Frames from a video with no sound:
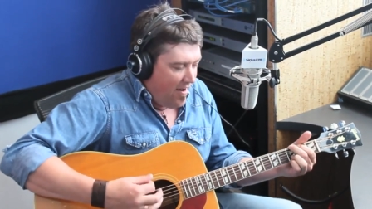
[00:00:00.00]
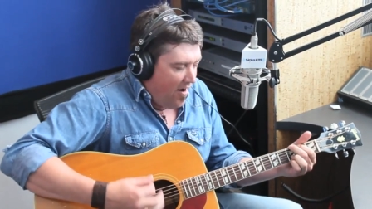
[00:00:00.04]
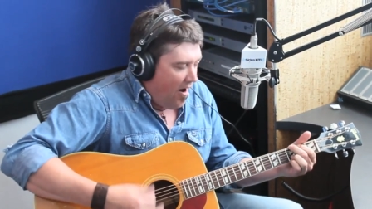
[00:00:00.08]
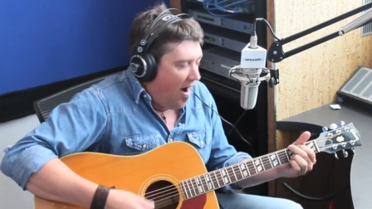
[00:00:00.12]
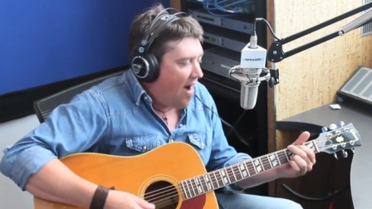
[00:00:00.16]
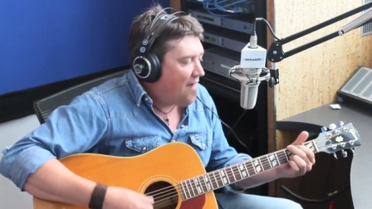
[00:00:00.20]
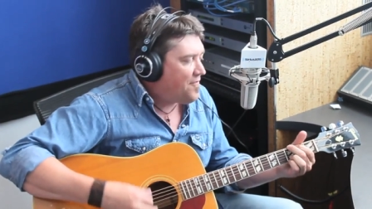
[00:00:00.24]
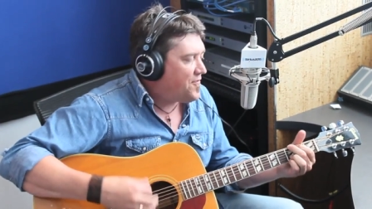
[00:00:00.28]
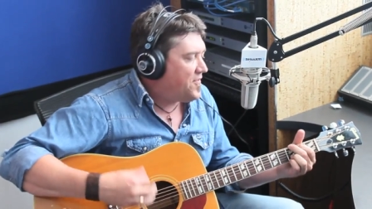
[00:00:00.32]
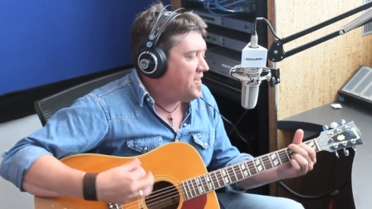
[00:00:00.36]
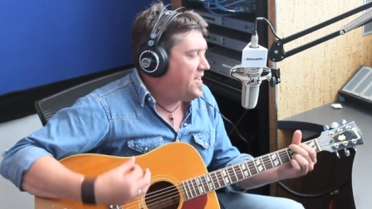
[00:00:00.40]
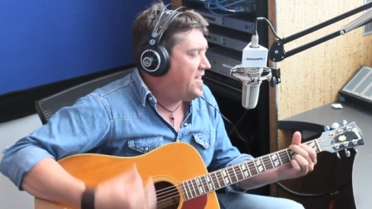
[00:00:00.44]

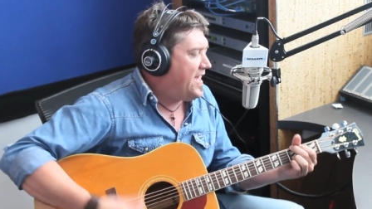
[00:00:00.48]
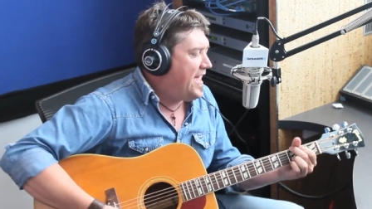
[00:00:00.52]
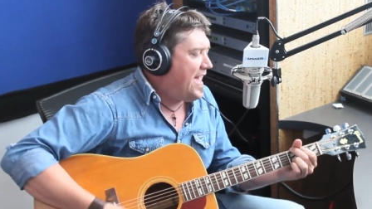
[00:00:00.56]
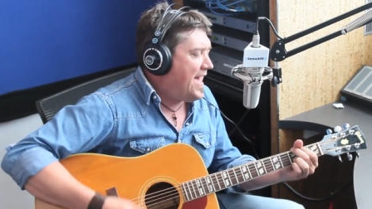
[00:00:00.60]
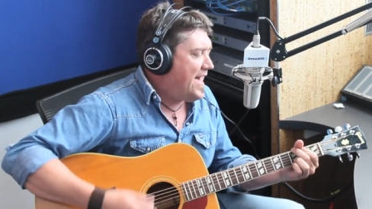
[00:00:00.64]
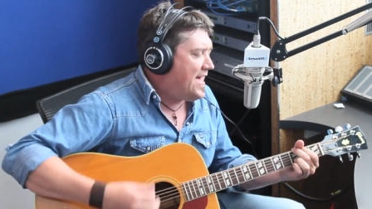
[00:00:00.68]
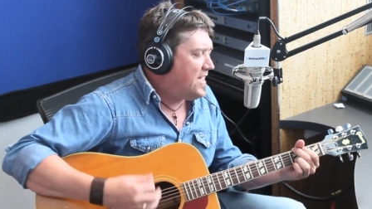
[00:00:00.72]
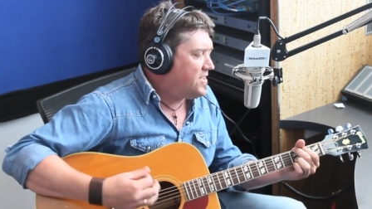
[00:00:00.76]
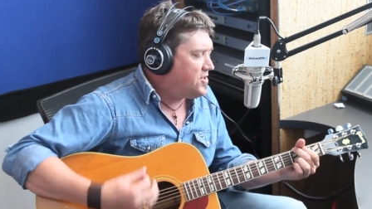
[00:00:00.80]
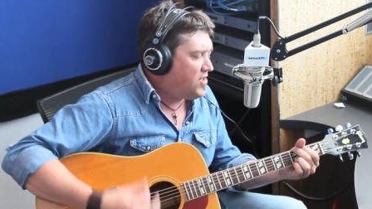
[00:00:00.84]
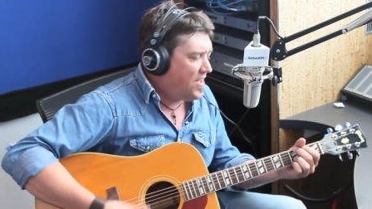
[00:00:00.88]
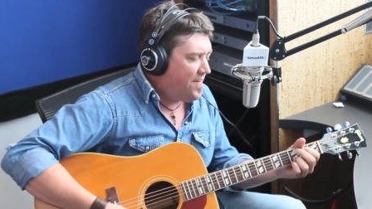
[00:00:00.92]
Off the
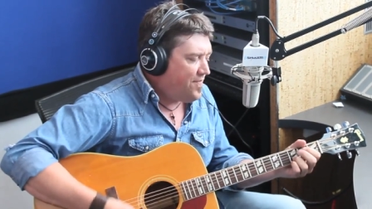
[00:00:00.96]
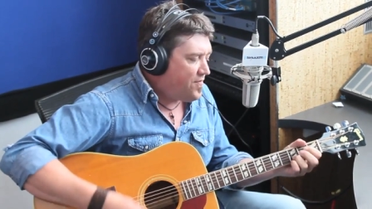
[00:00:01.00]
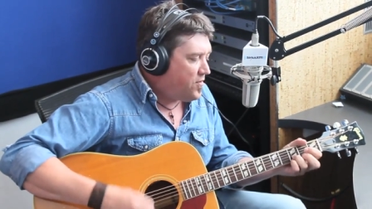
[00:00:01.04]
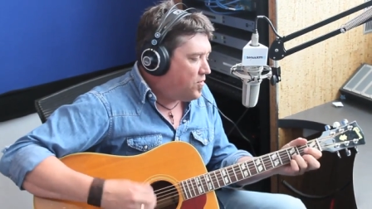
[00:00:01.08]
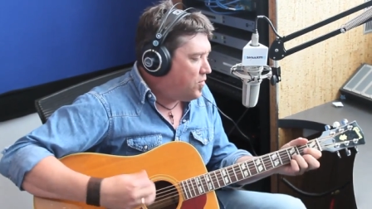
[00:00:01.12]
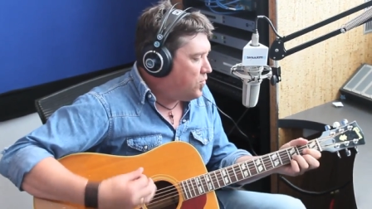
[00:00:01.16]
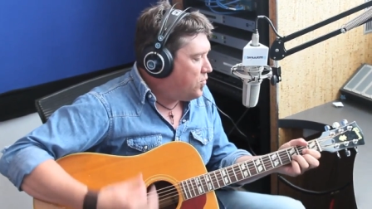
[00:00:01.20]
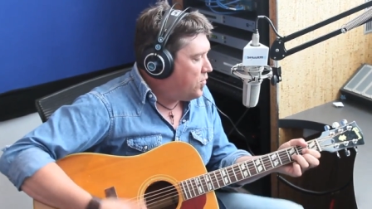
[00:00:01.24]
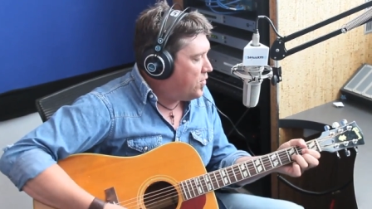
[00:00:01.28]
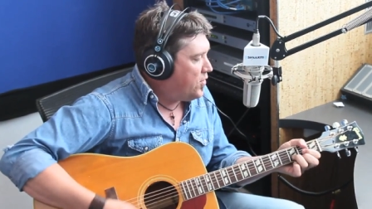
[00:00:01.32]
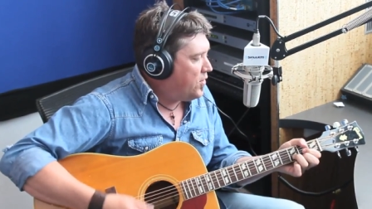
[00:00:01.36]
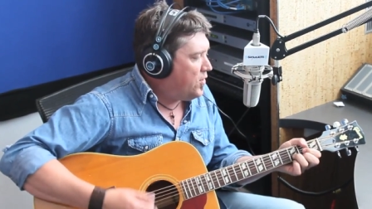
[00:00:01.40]
edge of
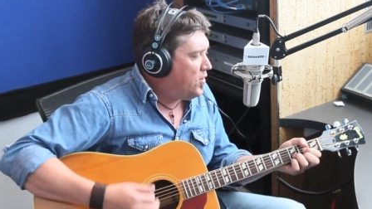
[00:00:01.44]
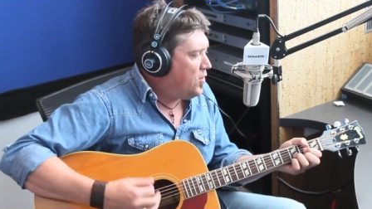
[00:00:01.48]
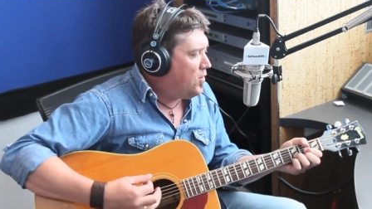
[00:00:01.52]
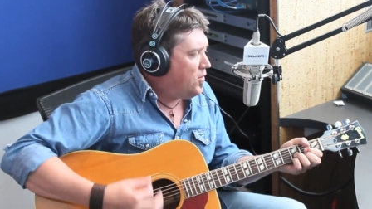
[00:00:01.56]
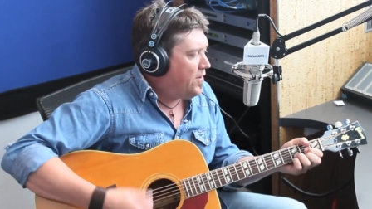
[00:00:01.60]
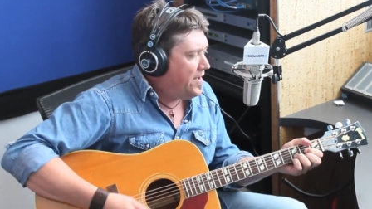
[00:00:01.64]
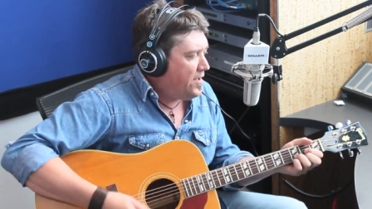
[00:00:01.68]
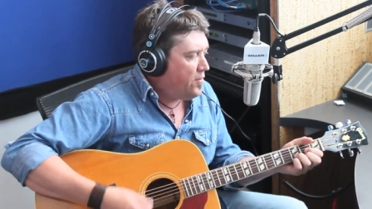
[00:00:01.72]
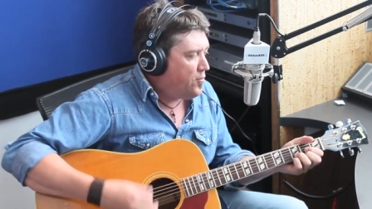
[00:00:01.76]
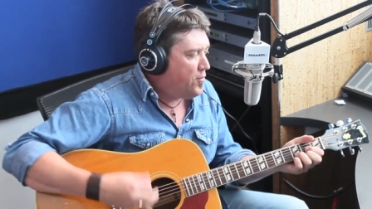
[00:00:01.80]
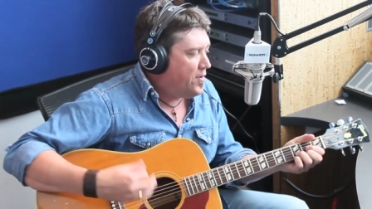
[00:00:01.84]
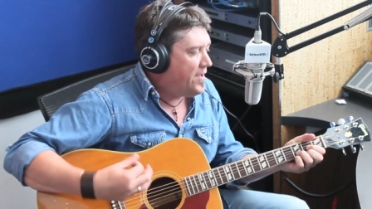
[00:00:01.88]
the
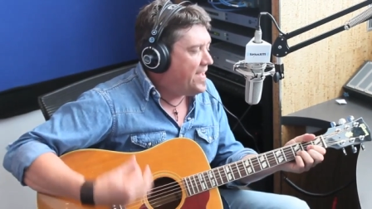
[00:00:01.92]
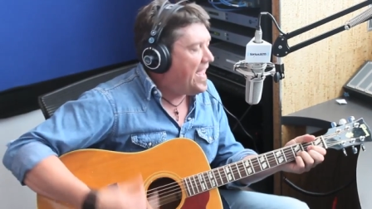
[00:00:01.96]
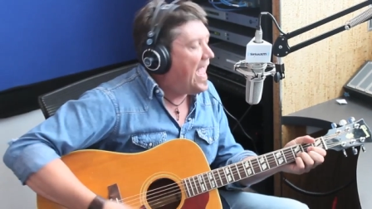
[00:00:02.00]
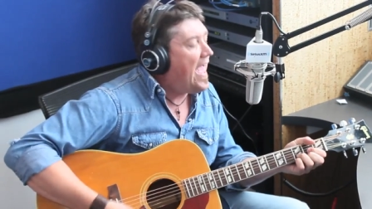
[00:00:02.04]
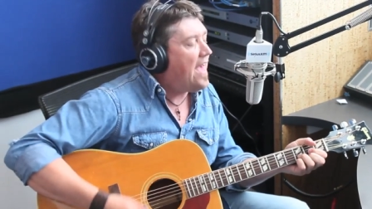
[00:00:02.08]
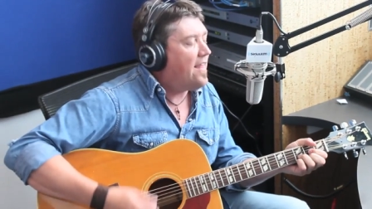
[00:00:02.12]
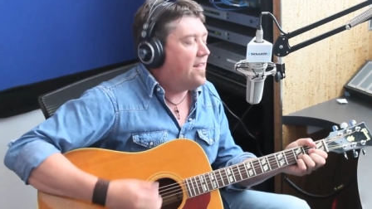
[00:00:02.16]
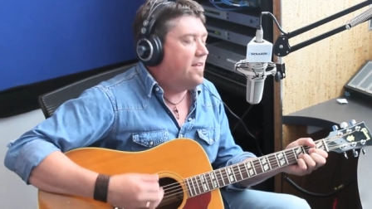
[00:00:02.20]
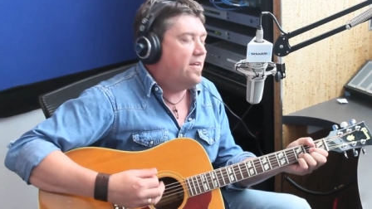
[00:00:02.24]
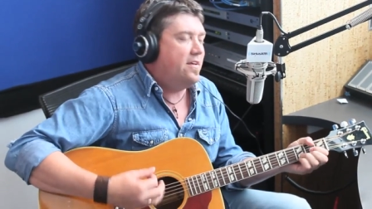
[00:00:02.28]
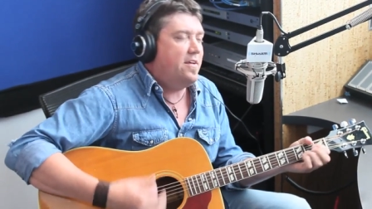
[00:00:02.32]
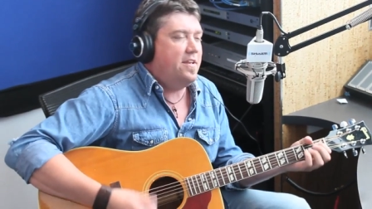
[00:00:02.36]
world in
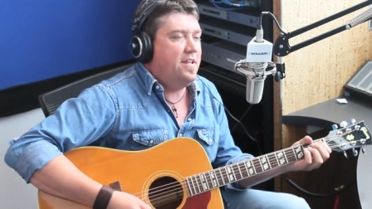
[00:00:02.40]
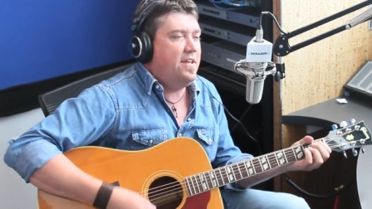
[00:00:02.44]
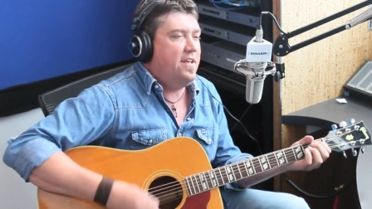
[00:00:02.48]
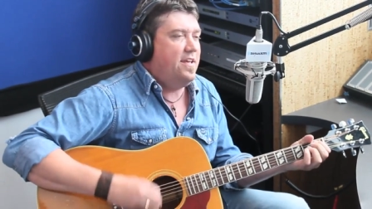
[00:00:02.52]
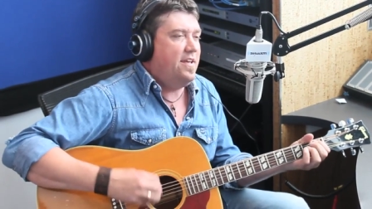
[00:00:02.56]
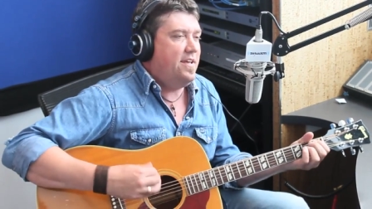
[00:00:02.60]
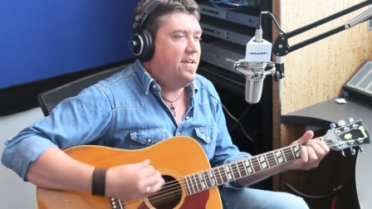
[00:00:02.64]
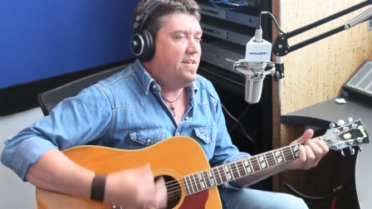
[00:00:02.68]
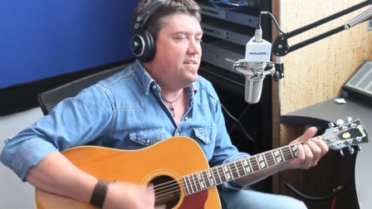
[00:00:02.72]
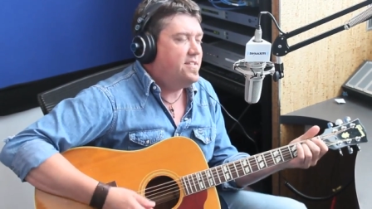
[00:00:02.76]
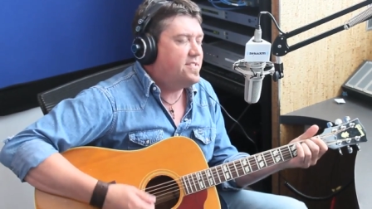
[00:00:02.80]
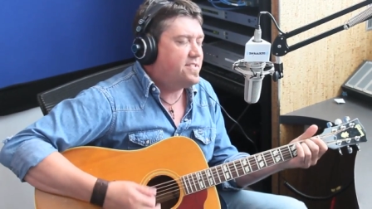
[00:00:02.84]
reality,